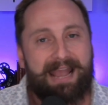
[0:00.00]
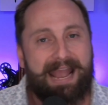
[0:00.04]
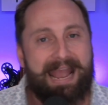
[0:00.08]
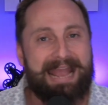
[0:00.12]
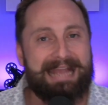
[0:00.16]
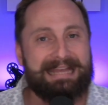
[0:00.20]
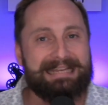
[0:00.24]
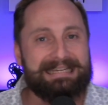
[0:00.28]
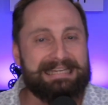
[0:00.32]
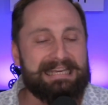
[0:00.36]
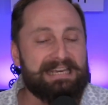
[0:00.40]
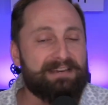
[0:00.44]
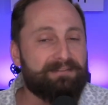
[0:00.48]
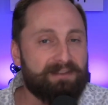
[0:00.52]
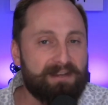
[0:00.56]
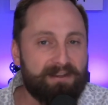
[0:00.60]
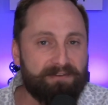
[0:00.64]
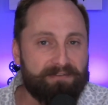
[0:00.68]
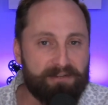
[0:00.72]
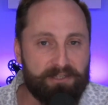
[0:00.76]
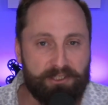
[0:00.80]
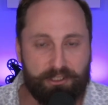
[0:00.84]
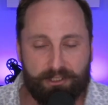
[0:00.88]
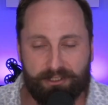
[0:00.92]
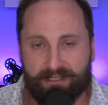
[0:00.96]
and even
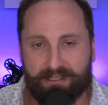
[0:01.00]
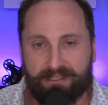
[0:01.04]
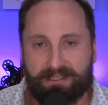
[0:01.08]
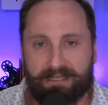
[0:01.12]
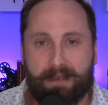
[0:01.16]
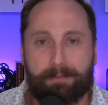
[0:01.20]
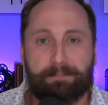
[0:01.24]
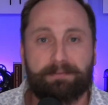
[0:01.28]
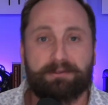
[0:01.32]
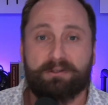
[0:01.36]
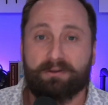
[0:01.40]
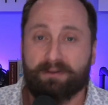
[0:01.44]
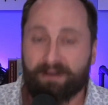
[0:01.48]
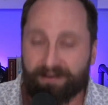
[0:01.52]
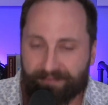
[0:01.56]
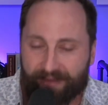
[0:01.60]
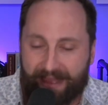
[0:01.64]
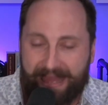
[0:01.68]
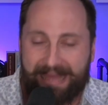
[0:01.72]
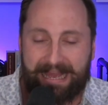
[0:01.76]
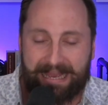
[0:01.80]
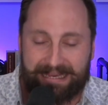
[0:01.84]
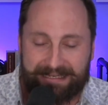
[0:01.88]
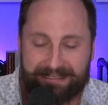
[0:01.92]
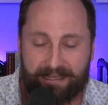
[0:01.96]
if it's just this episode,
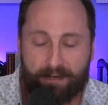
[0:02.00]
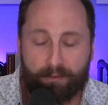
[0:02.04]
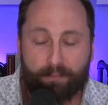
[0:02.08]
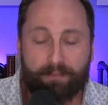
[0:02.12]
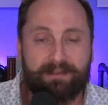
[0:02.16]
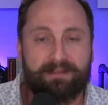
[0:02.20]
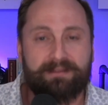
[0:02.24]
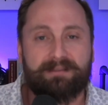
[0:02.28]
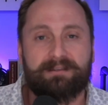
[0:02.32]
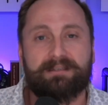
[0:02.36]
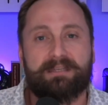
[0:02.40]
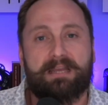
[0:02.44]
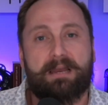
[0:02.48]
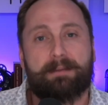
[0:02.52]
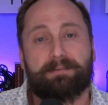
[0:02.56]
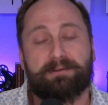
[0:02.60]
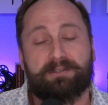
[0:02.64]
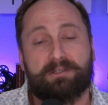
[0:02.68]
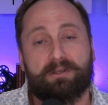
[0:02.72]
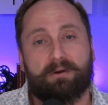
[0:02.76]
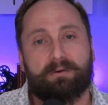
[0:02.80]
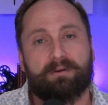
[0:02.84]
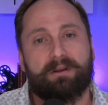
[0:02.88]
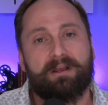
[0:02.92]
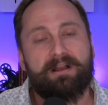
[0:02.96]
I've, I said it within this
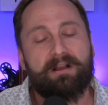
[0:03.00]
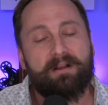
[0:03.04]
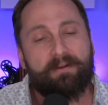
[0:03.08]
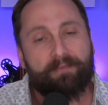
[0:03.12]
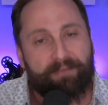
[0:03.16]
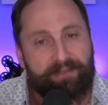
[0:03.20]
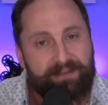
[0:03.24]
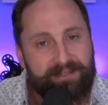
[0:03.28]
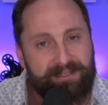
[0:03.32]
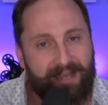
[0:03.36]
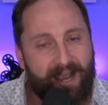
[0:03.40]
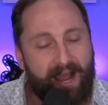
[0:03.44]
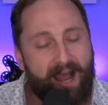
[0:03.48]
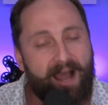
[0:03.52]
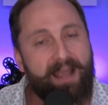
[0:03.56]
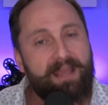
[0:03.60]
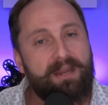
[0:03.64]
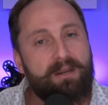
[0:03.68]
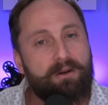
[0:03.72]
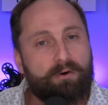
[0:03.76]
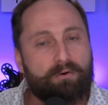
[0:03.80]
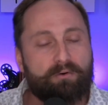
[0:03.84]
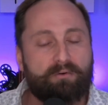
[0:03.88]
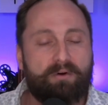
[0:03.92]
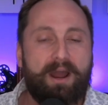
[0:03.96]
episode. The
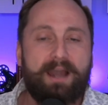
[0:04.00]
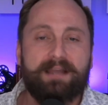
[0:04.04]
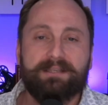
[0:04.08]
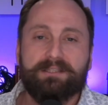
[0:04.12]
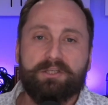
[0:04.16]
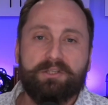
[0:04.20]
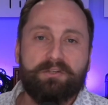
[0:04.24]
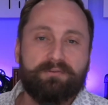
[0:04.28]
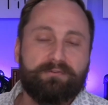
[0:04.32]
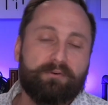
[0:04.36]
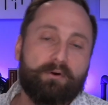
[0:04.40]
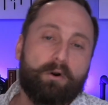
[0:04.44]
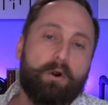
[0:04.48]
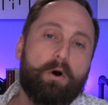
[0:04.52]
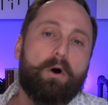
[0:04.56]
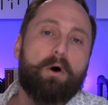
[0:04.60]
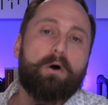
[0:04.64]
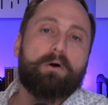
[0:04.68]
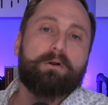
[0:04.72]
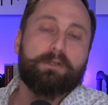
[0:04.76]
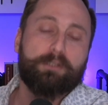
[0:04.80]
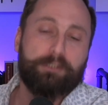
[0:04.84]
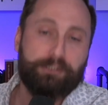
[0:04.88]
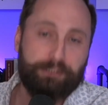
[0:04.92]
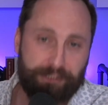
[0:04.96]
tide rises for
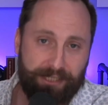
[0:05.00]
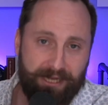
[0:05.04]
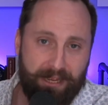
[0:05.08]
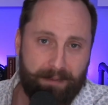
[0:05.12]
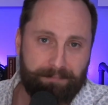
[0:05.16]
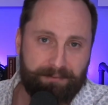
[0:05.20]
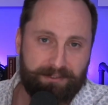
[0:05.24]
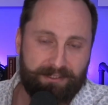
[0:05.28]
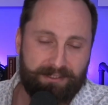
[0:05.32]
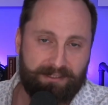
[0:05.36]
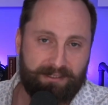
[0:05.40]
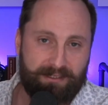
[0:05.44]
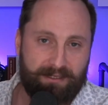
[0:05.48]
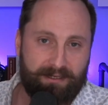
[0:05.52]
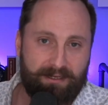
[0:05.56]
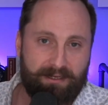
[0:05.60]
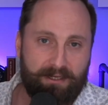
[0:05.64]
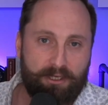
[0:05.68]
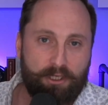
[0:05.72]
all ships.